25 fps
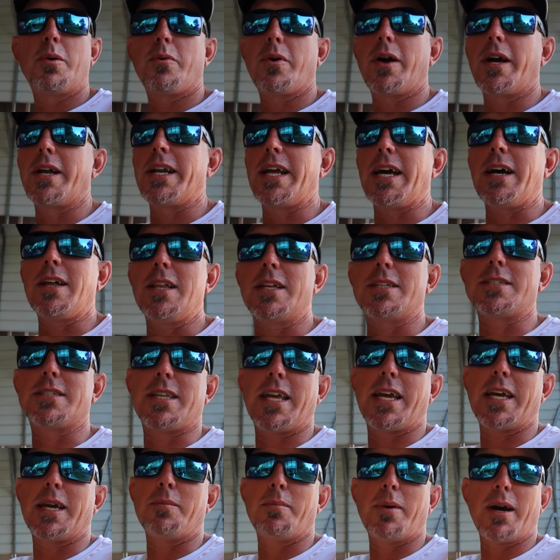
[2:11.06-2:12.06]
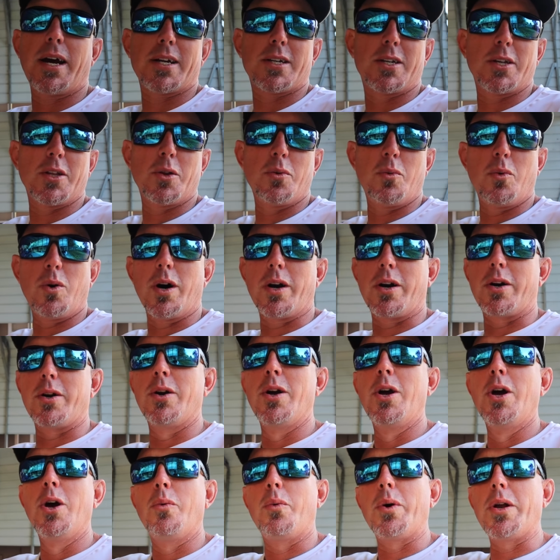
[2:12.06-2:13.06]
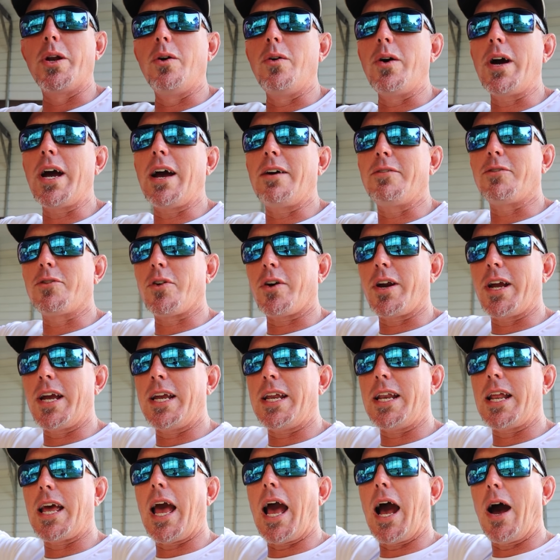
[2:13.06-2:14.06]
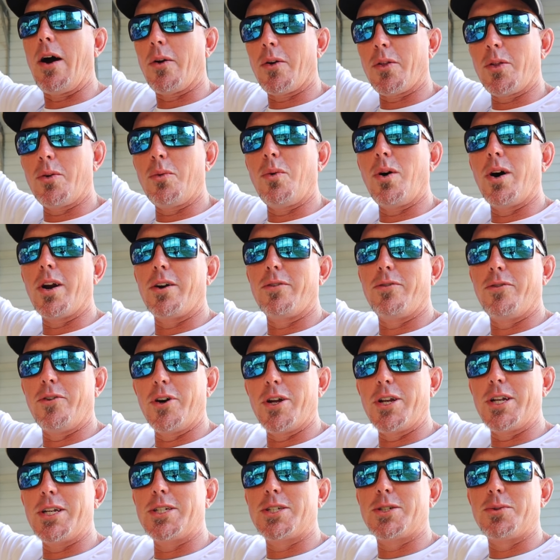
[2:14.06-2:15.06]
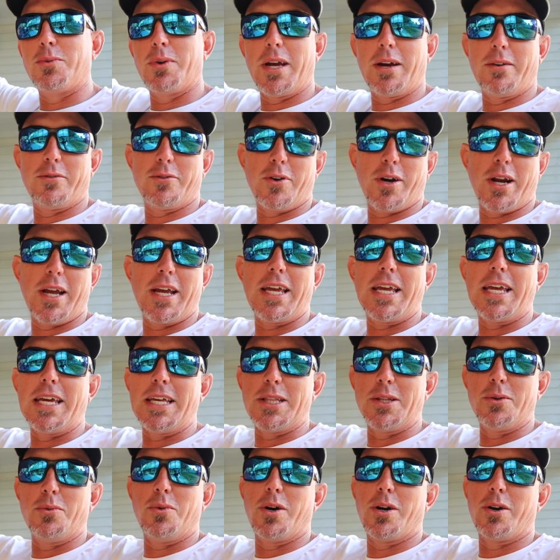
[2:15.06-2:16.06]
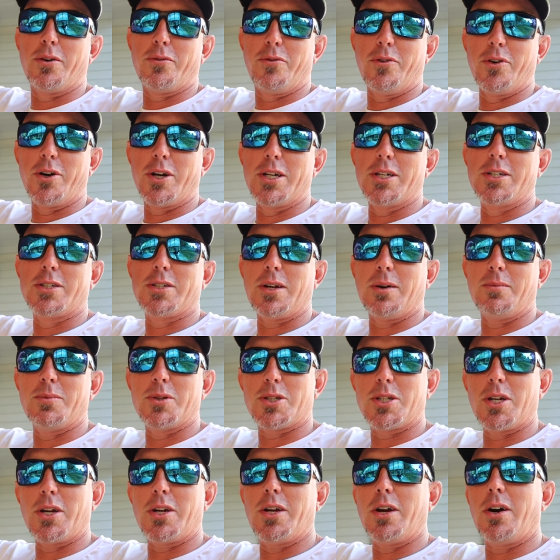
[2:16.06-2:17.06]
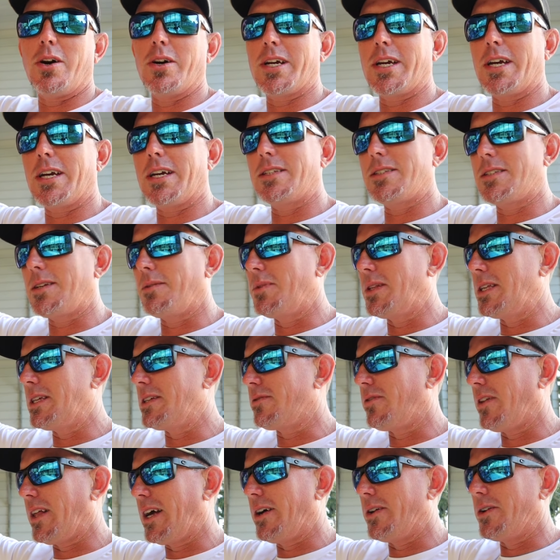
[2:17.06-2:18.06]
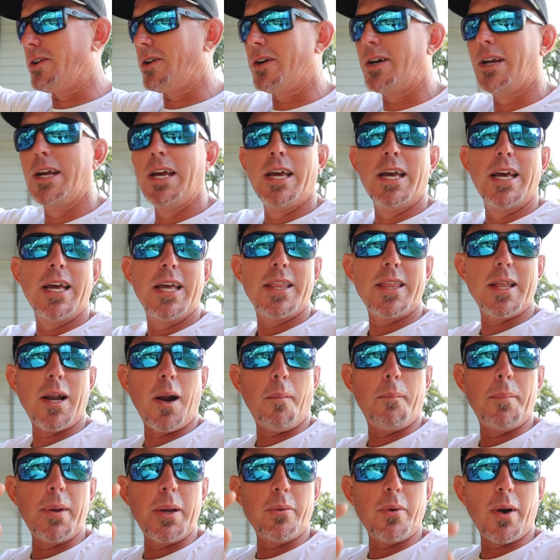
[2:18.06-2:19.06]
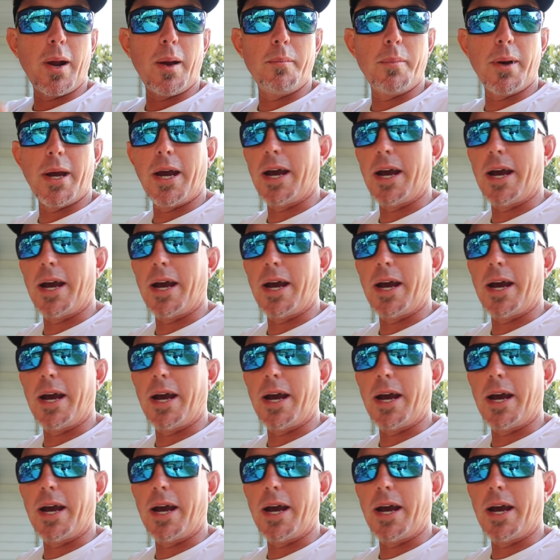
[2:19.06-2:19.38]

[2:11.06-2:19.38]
But right now, let's take it back to the water. We don't have great out of the water footage. We have great in the water footage. So I'm gonna show y'all gigging some of these flounder, and I'll be right